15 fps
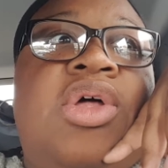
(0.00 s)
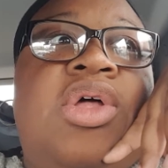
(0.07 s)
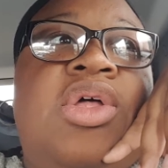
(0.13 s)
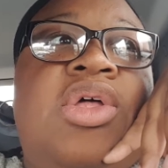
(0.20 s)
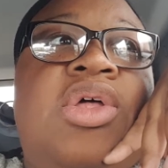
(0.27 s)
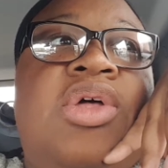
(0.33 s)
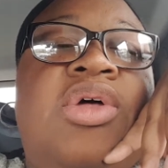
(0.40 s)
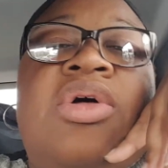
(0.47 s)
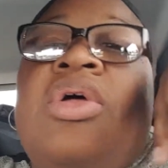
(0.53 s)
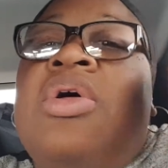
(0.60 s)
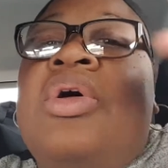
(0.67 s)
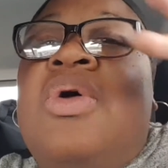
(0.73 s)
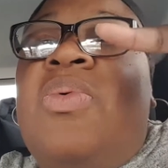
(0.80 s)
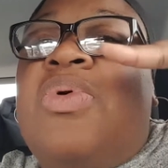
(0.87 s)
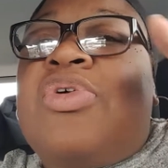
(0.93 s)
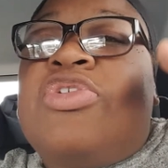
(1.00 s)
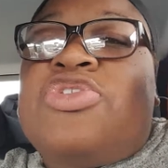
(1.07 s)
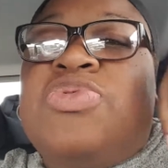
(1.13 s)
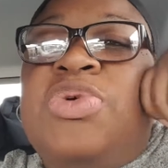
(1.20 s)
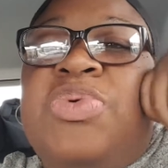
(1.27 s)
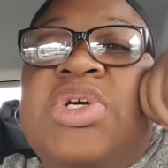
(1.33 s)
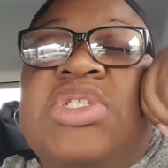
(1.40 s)
uh, where
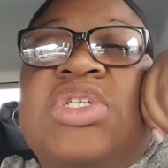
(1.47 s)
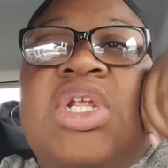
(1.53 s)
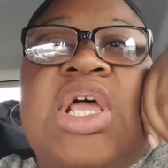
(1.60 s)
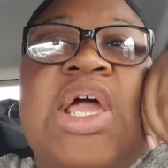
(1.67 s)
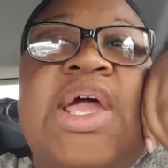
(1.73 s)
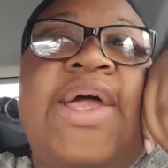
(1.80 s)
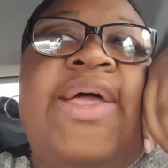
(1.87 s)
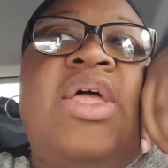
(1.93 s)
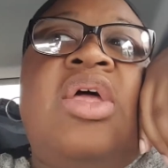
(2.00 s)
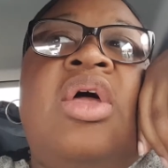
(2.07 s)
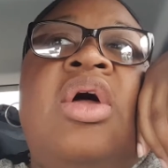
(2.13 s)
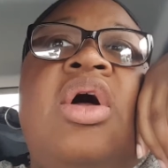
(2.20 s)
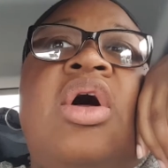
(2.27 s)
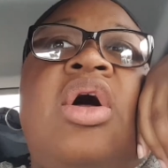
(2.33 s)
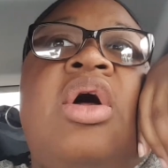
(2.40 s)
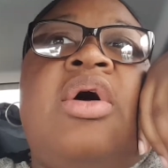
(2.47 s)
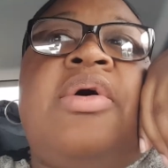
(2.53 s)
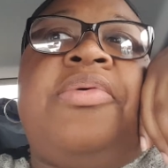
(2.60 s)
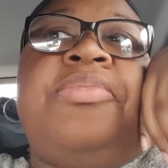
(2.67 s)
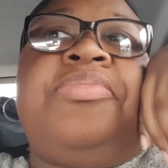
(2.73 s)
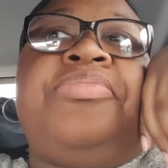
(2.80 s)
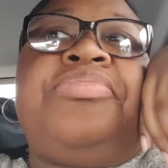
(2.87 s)
else we went today.
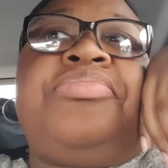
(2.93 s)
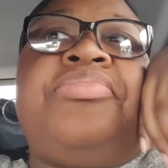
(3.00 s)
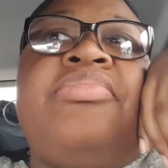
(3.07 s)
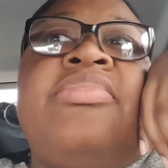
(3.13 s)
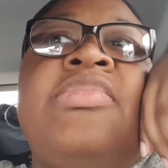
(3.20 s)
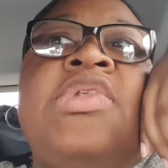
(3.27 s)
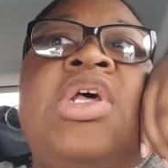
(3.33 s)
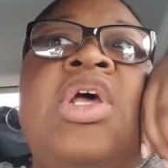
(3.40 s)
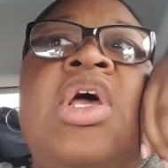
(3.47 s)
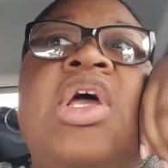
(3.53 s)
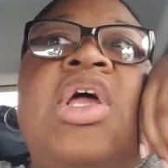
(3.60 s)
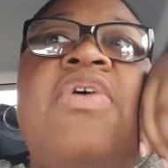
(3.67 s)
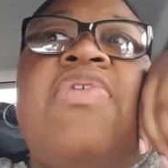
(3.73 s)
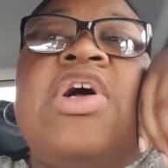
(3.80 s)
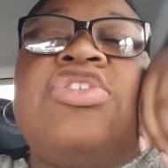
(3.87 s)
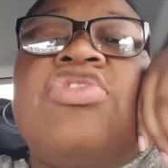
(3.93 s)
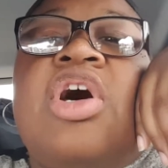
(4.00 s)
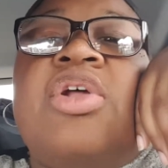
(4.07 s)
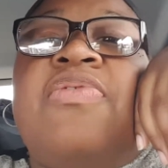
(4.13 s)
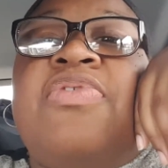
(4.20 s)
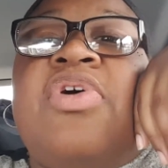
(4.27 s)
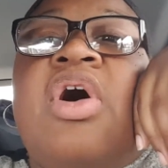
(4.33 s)
Um, if I
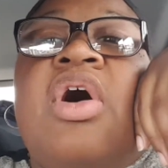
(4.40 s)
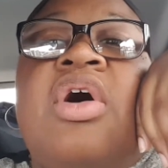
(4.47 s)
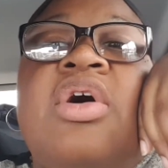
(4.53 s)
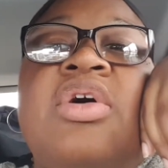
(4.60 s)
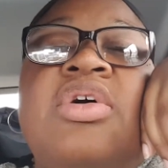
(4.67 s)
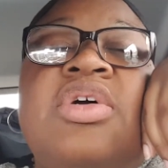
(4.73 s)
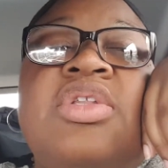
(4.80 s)
try to vlog,